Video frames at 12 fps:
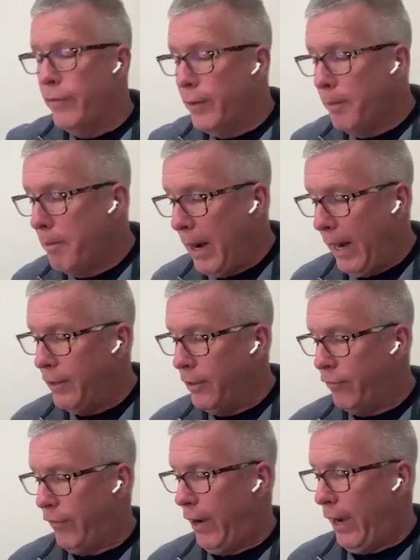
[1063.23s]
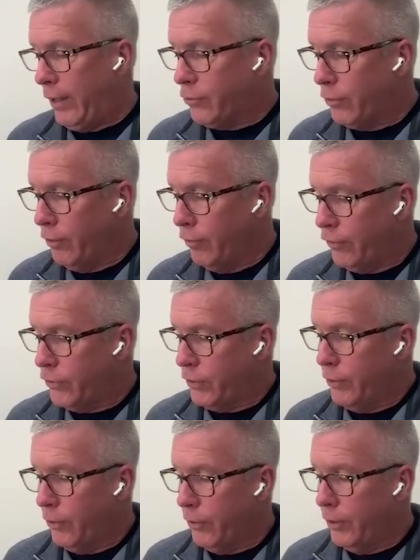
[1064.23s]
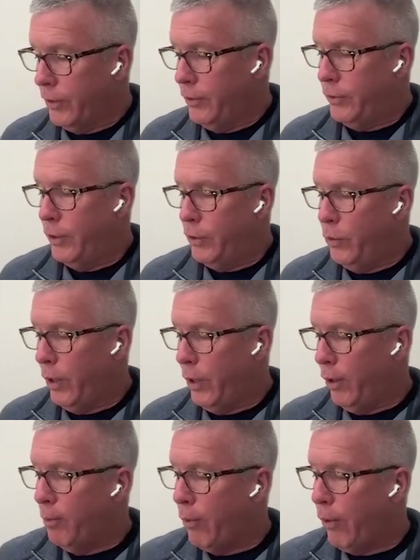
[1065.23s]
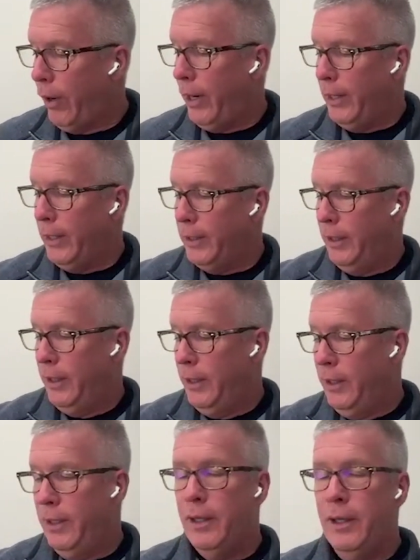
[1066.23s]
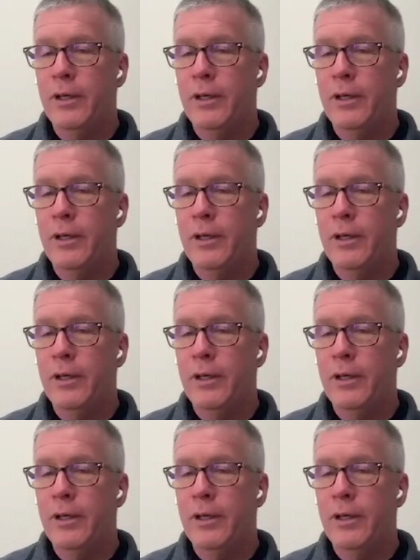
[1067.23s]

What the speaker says: one of the manufacturing facilities that you helped bring